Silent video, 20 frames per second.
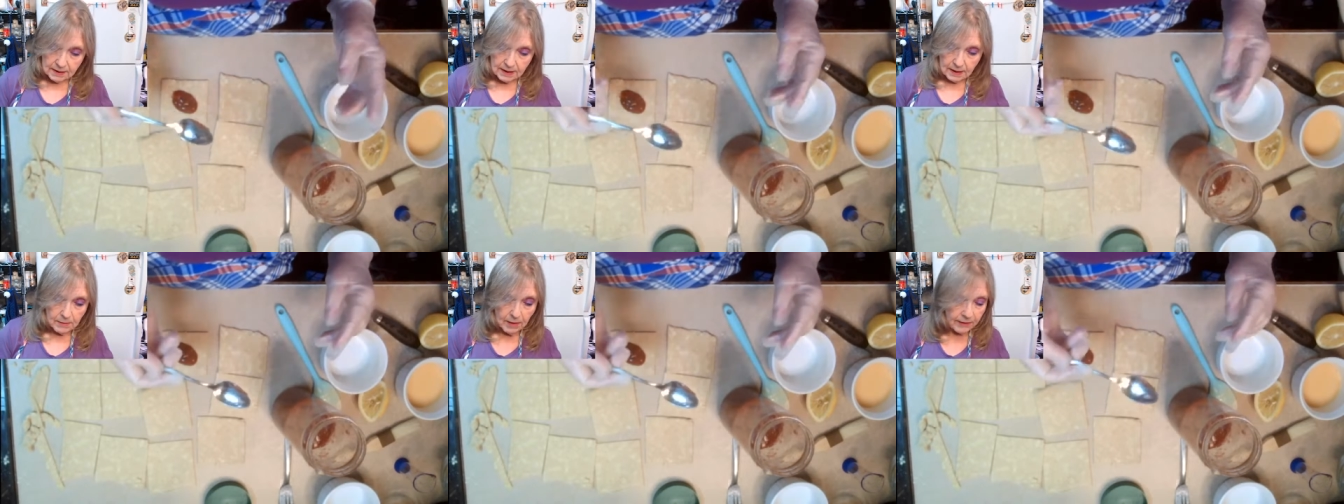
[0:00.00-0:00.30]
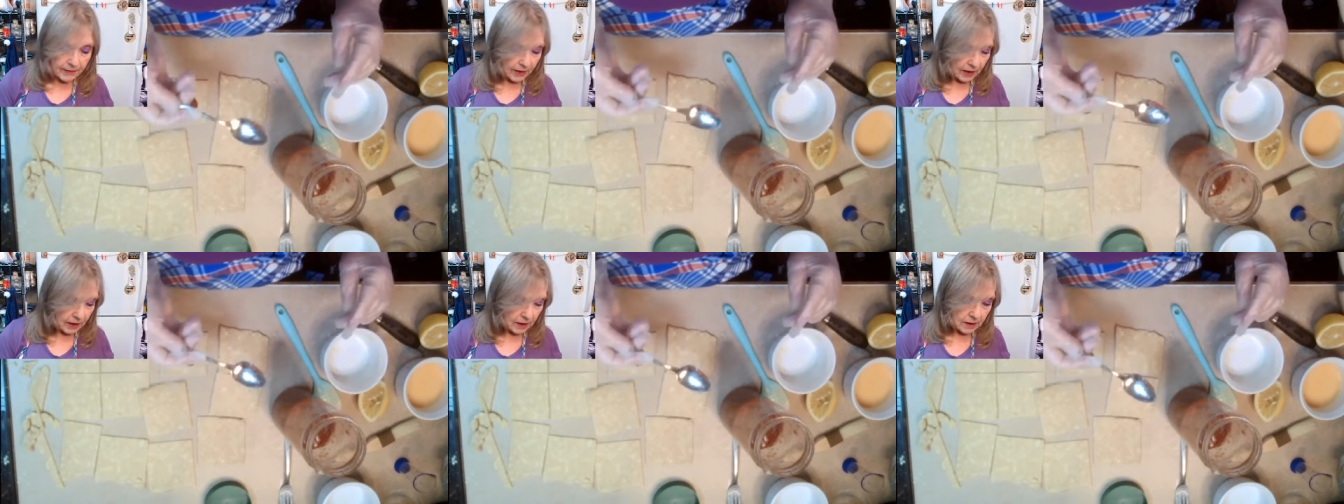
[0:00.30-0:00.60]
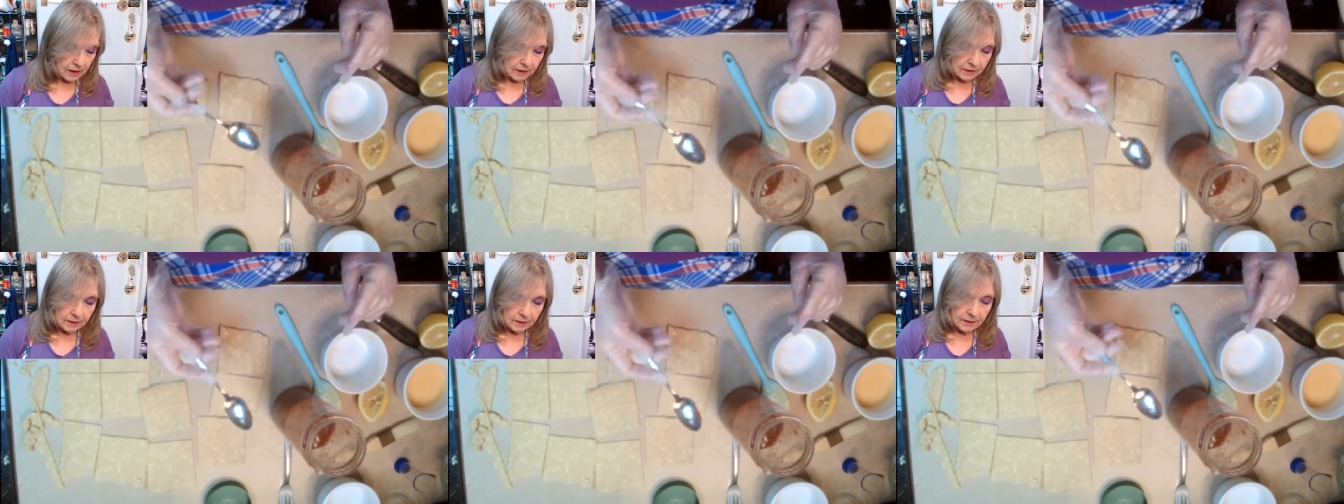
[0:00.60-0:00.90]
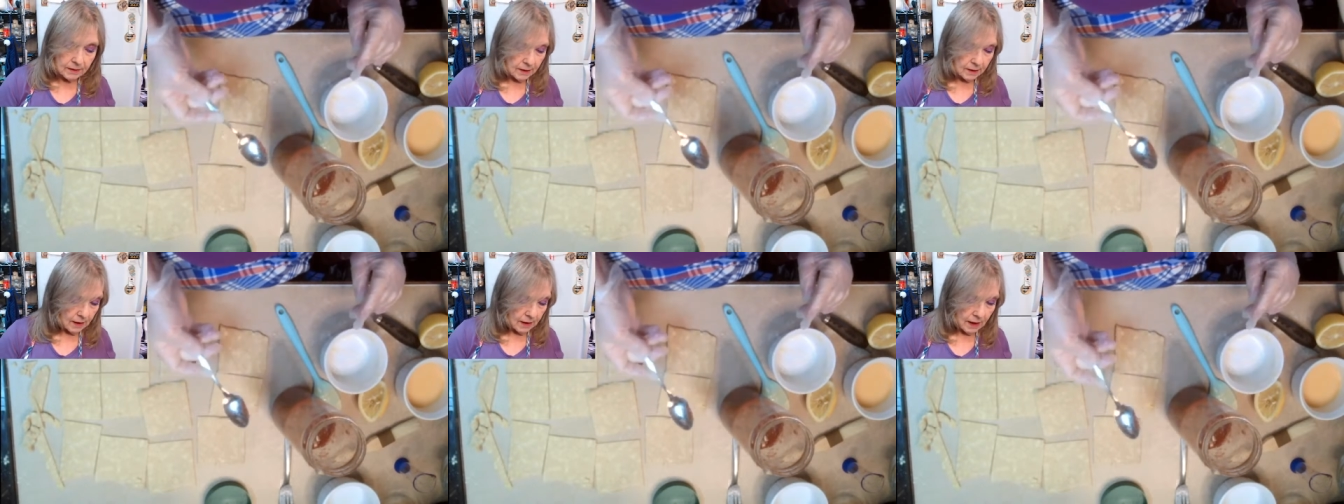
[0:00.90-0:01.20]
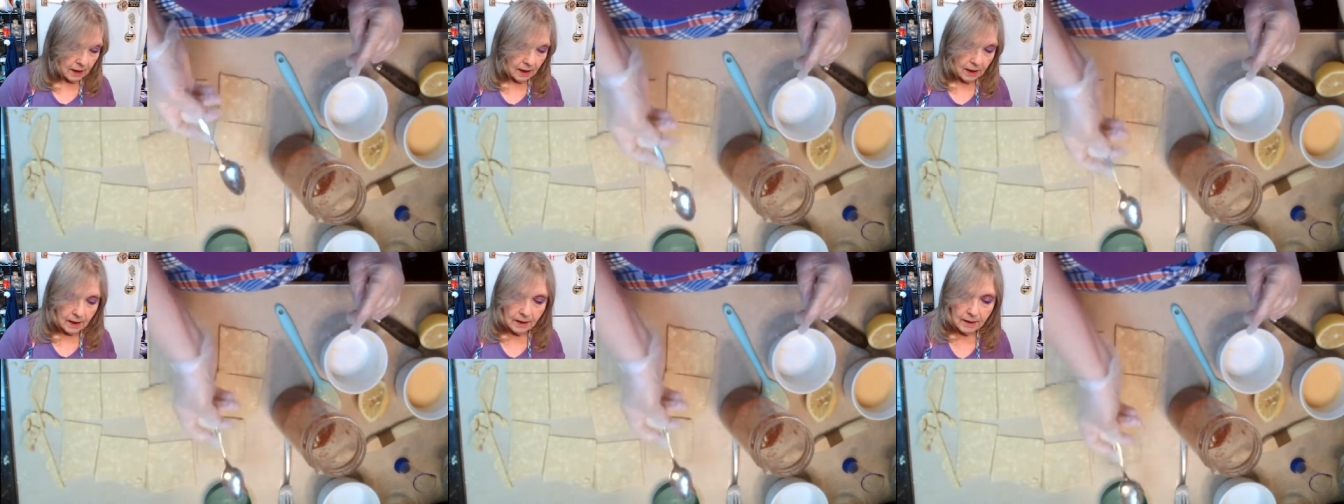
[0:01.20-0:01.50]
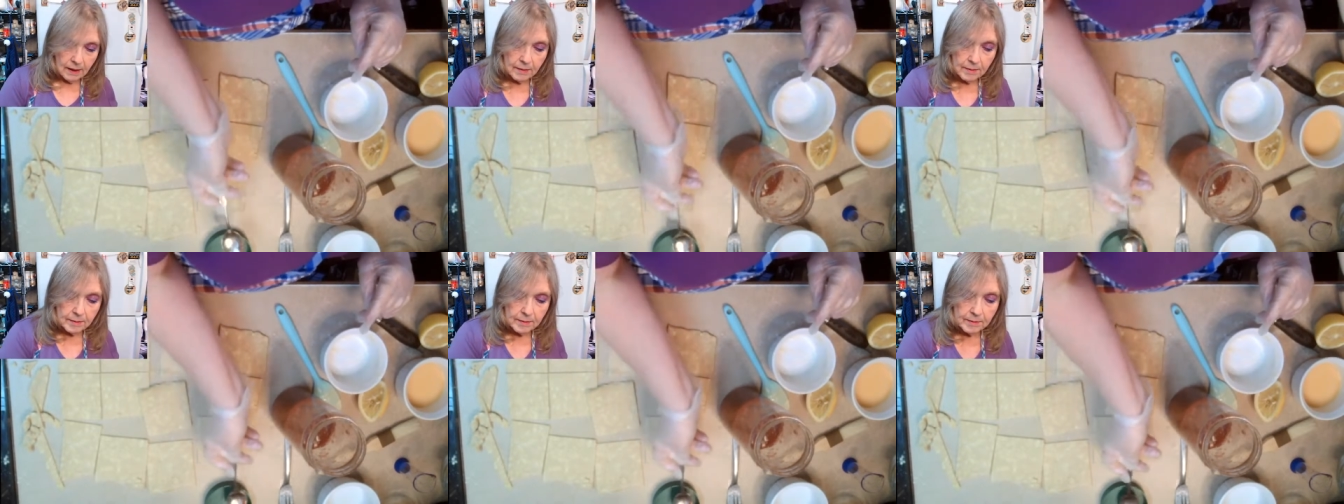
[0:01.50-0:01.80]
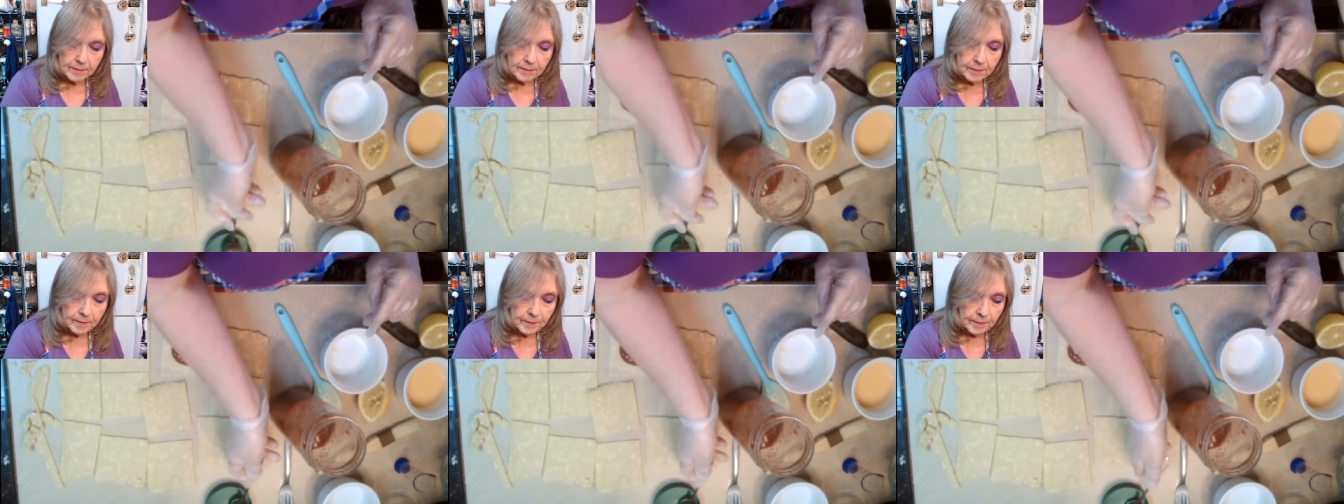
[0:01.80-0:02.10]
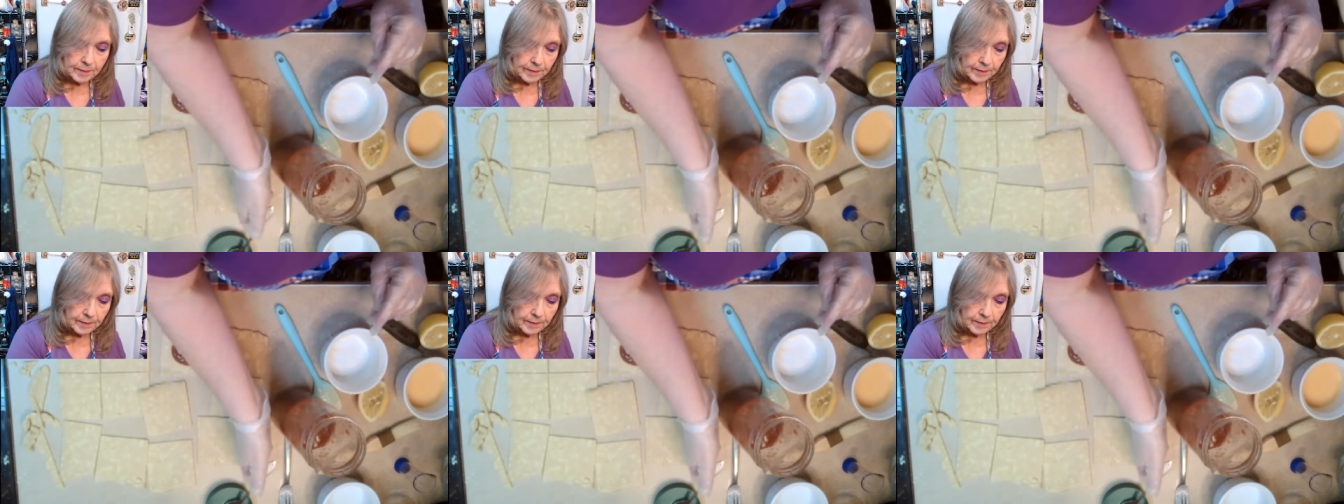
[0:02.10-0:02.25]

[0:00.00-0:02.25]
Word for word: some of our um,